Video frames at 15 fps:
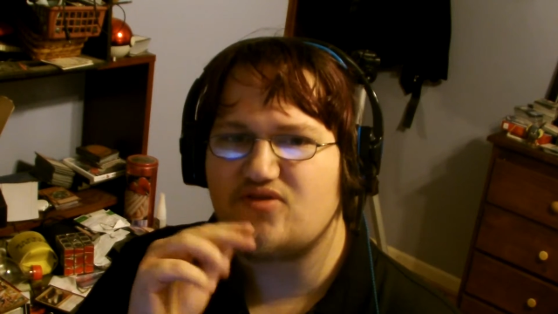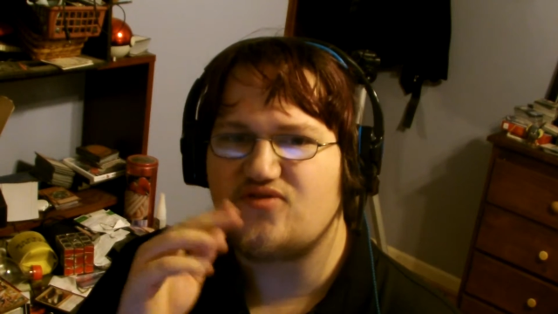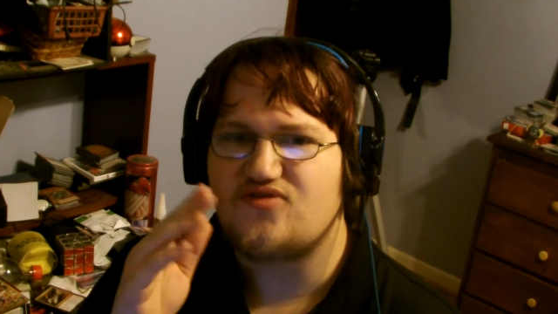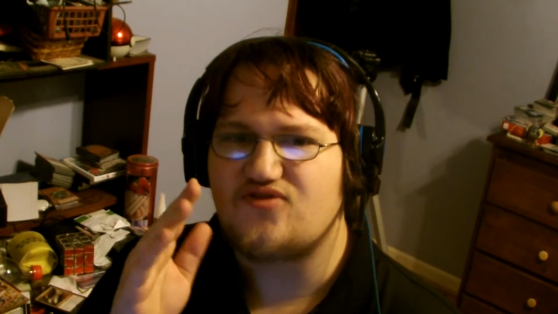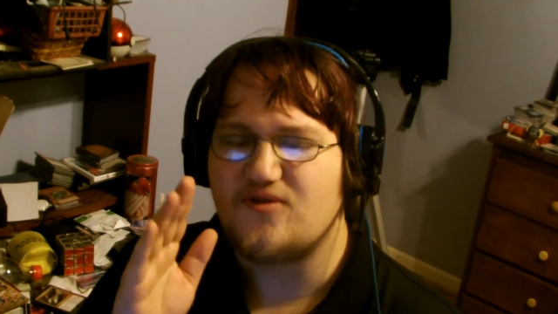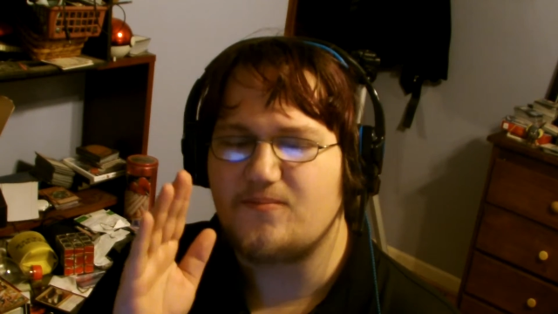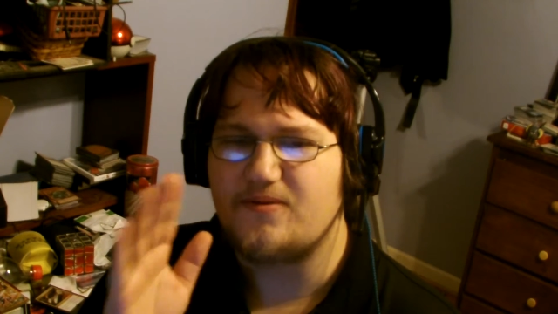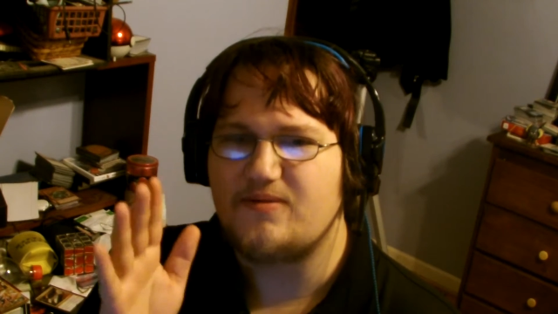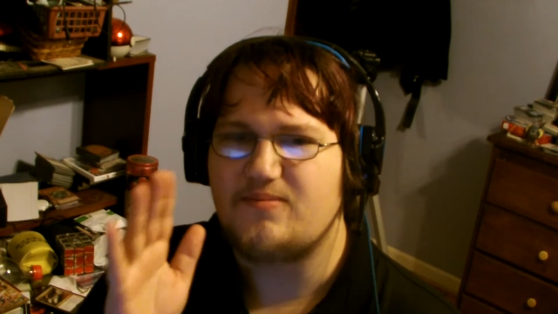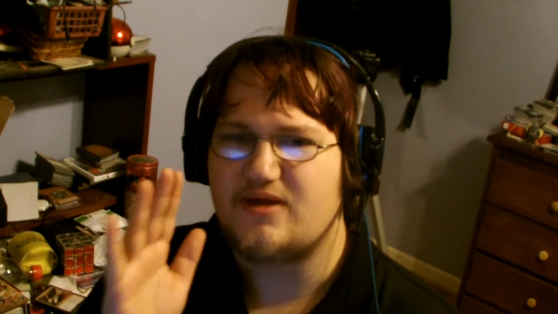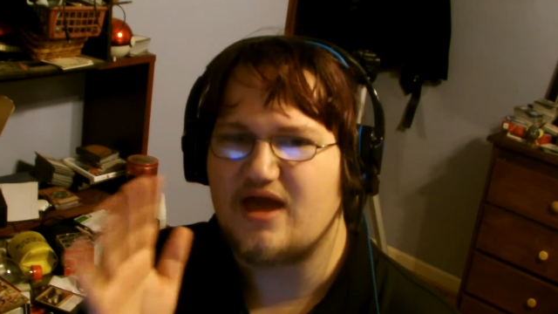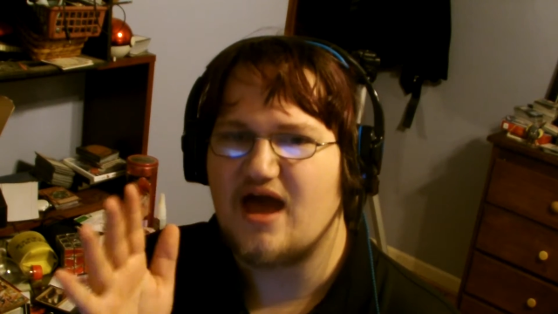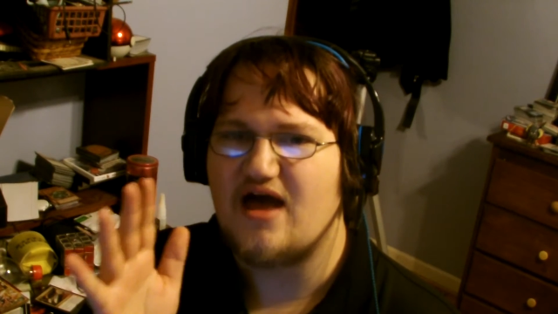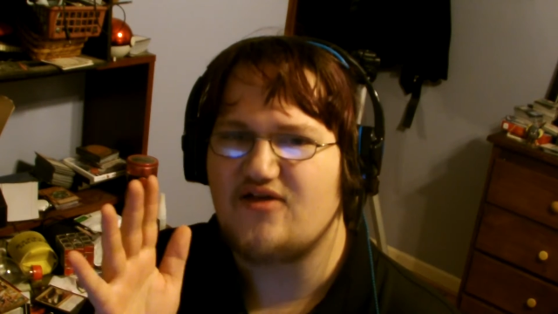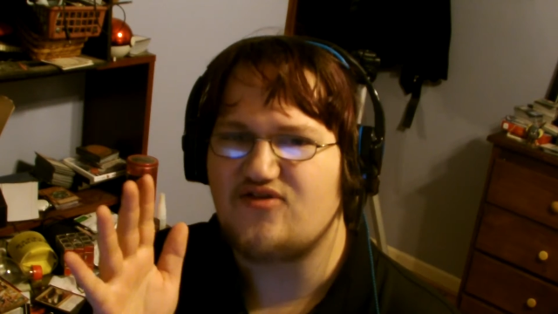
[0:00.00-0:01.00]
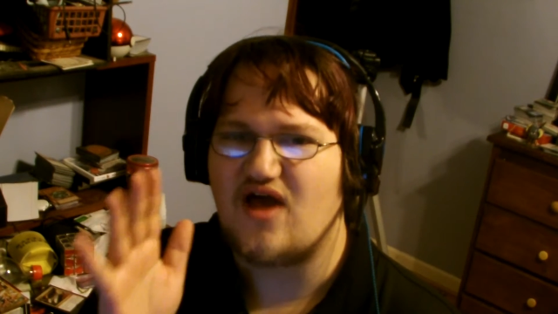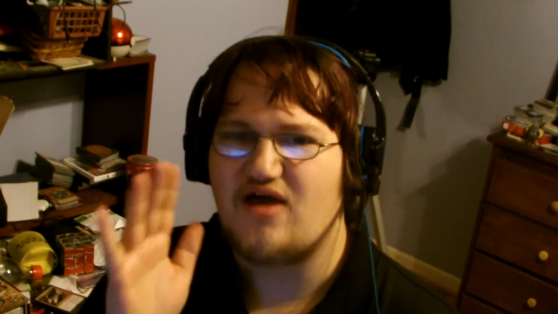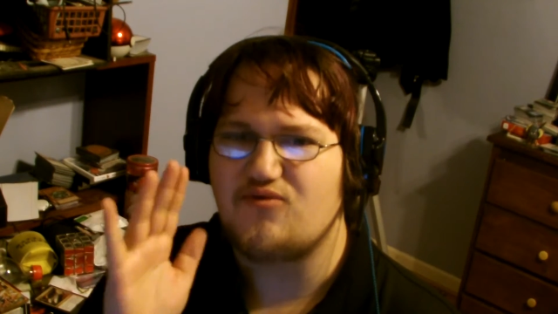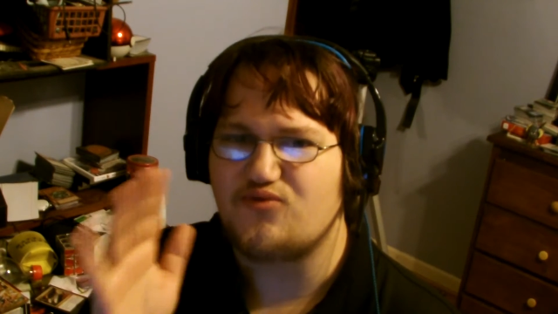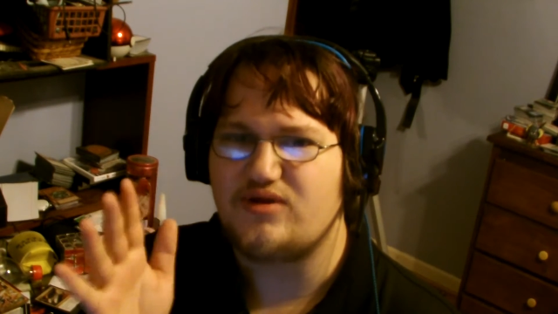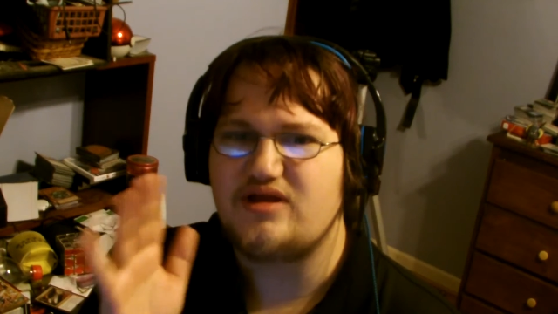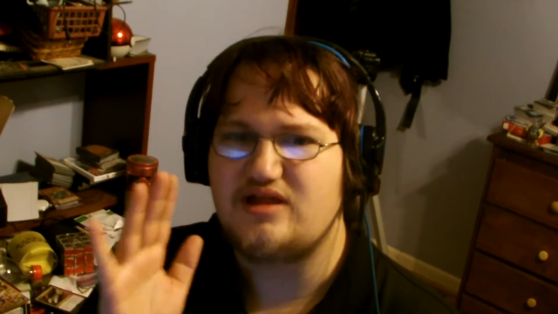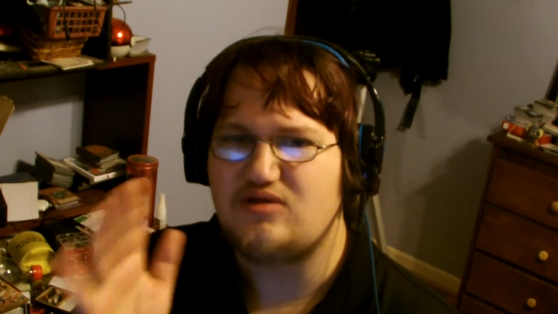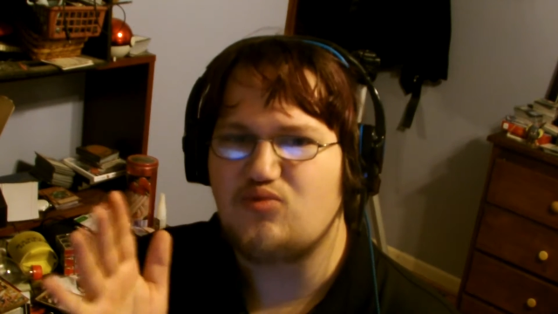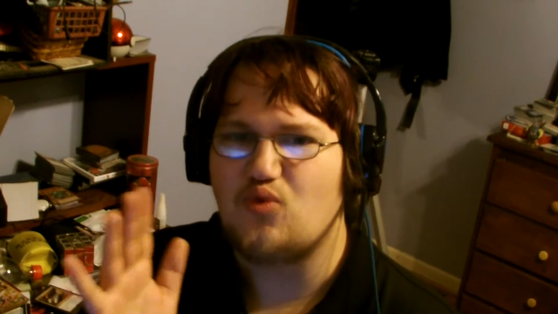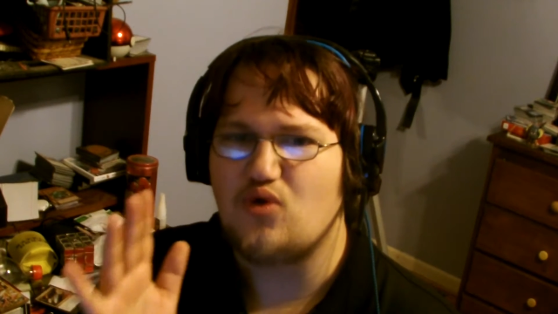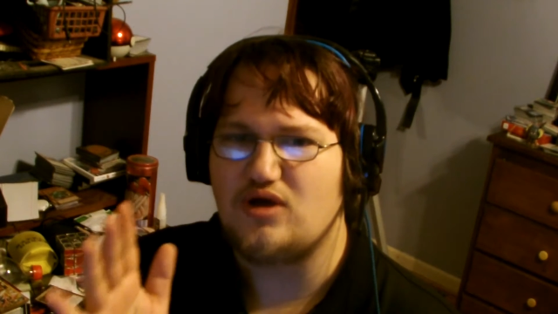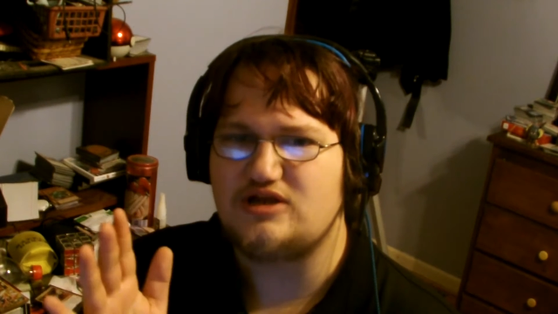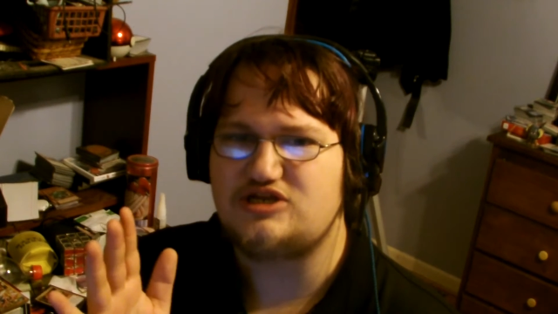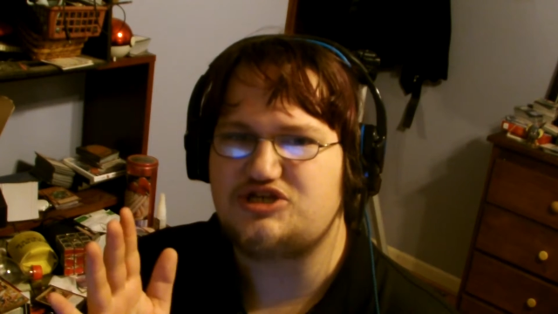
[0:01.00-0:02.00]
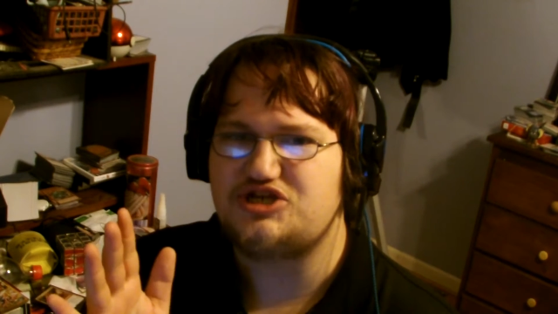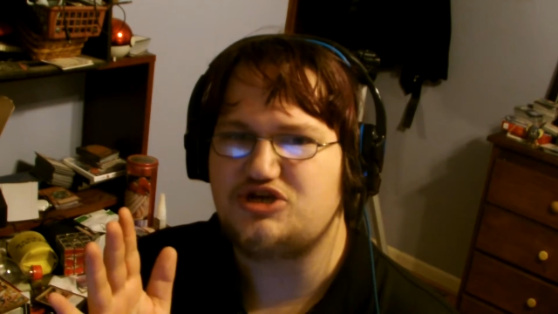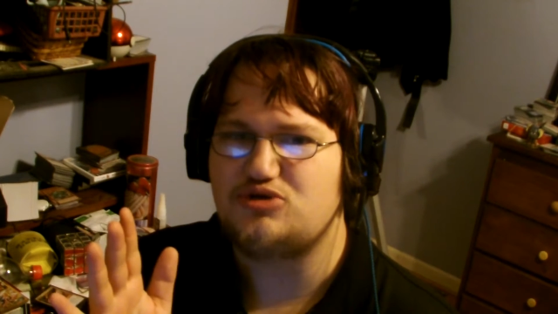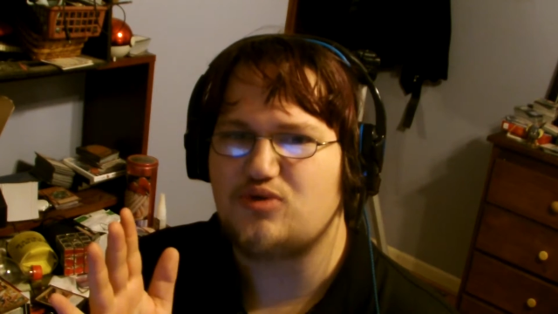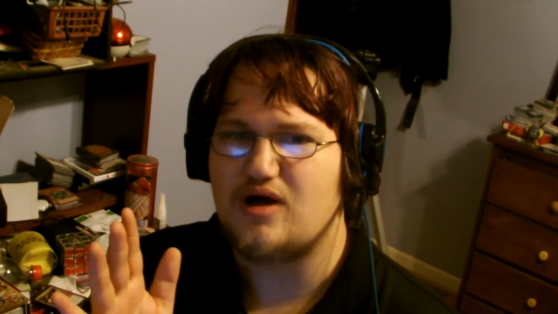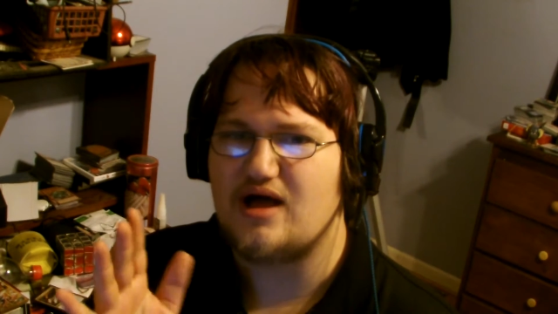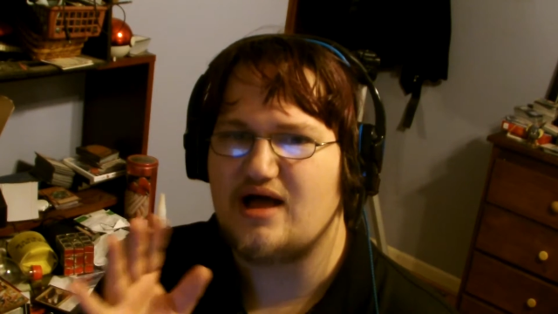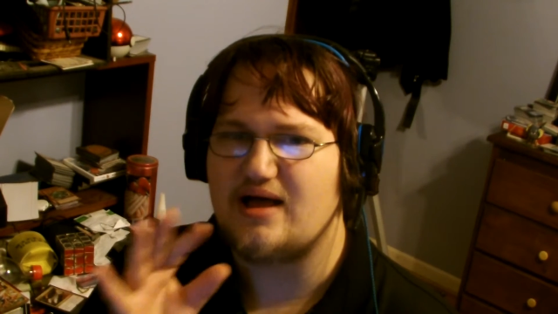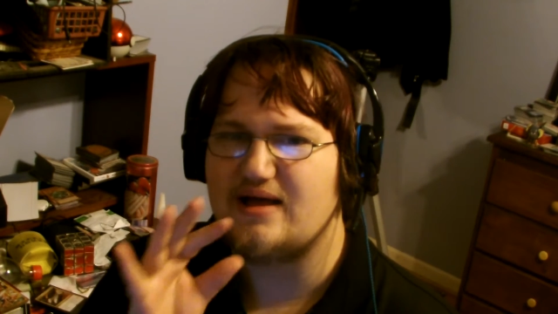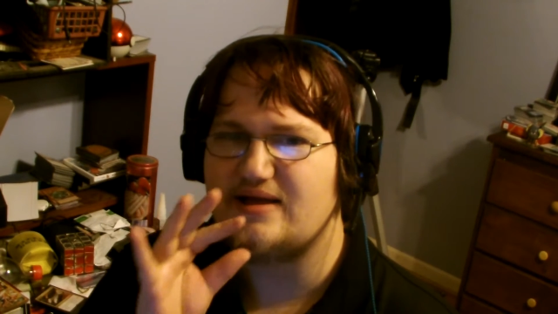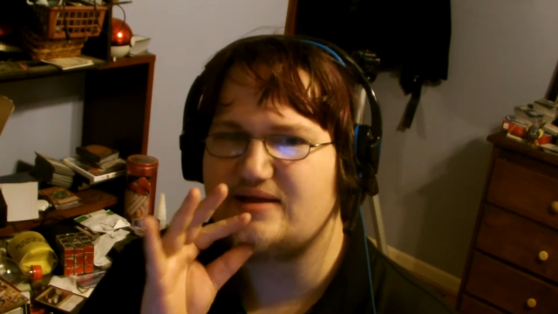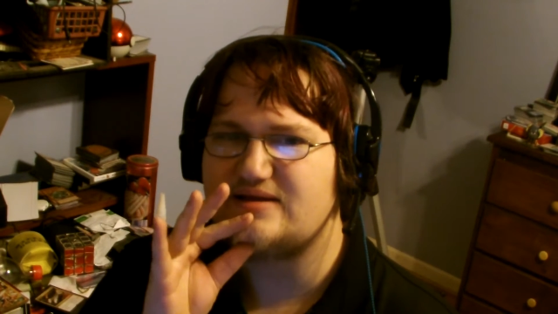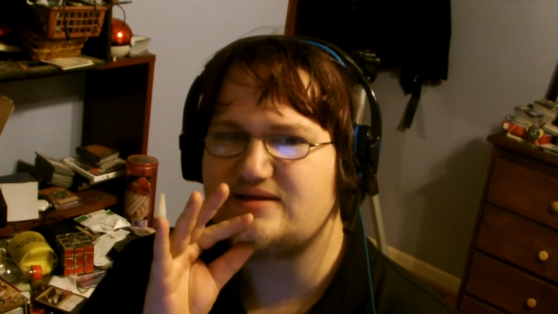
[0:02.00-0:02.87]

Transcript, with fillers: Simply because I really want to, uh,